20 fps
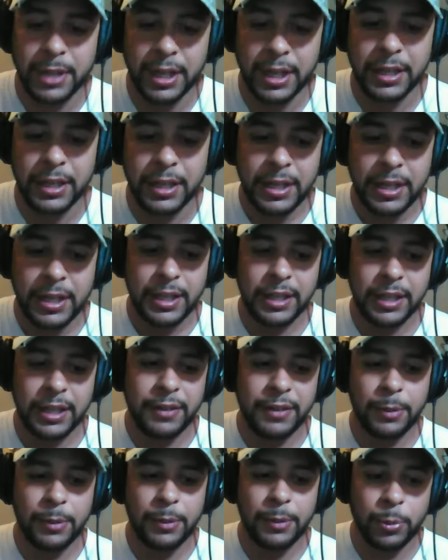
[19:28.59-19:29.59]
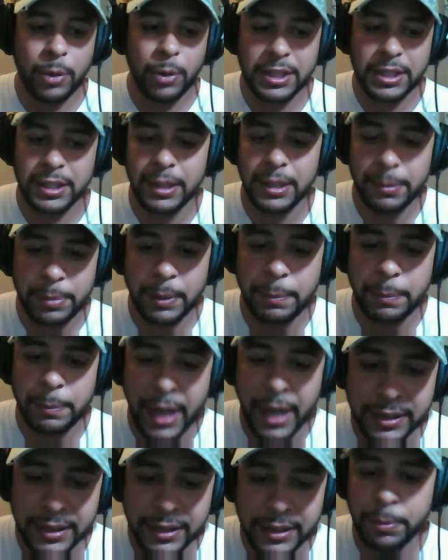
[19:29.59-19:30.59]
kind. Like if I would watch Olympic
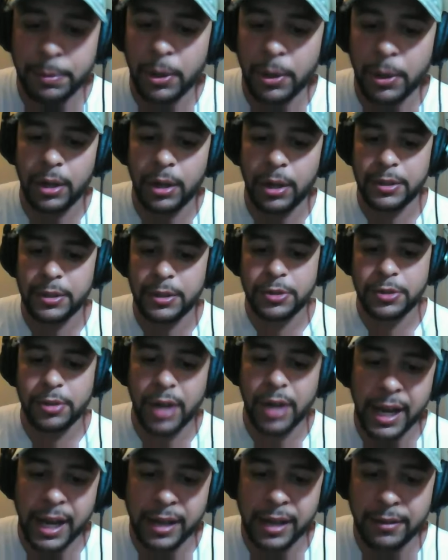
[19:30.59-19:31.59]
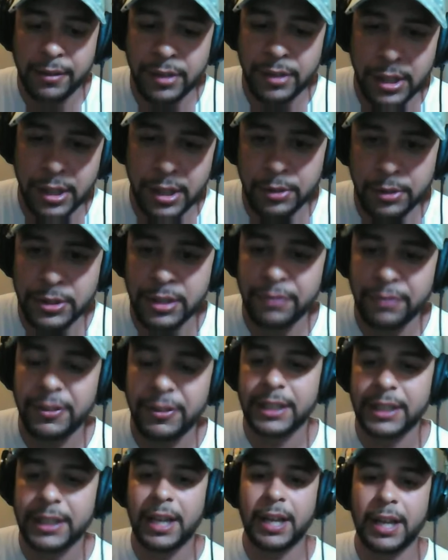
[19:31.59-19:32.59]
basketball and track and you know stuff
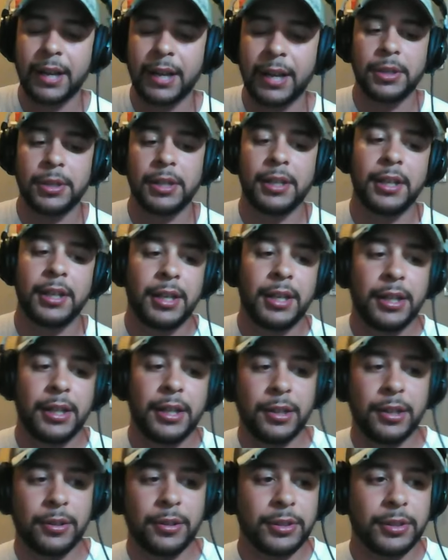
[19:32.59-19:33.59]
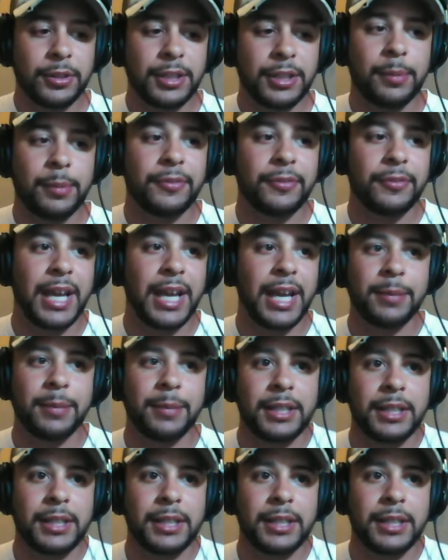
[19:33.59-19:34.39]
like that, I would you know those type of games.